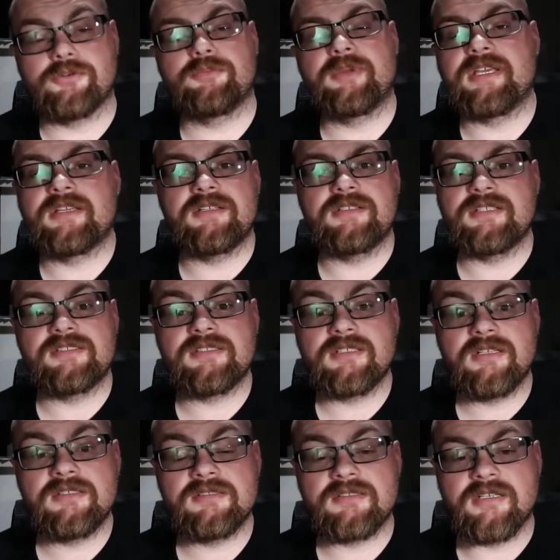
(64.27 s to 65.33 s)
making decent
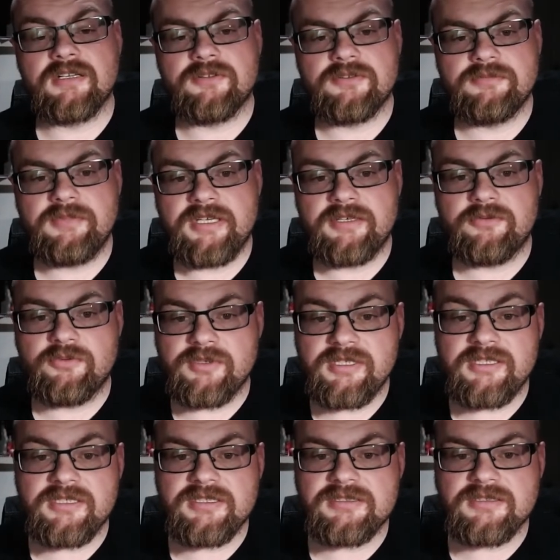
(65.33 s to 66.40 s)
guns now. They're making really
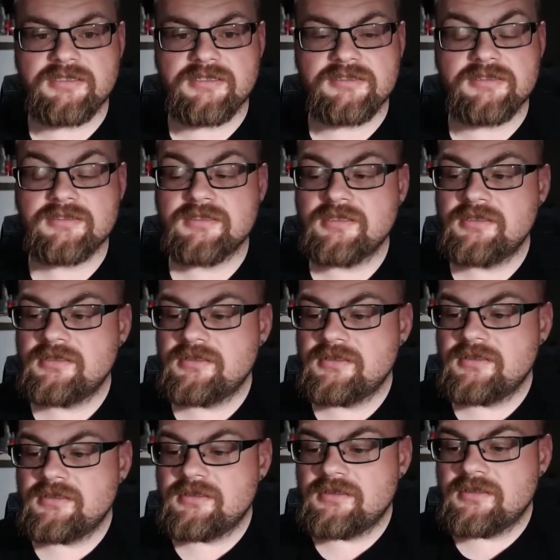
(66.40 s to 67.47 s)
decent guns.
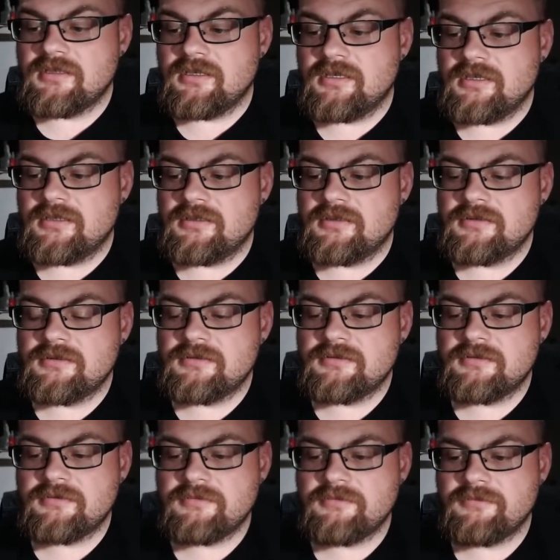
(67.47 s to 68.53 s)
Uh,
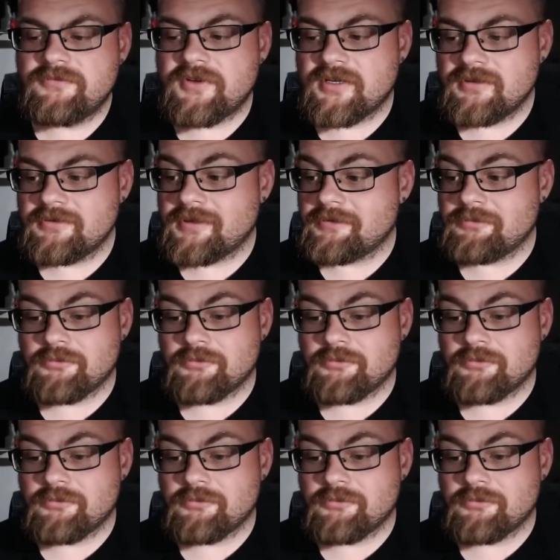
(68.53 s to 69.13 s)
Fairly like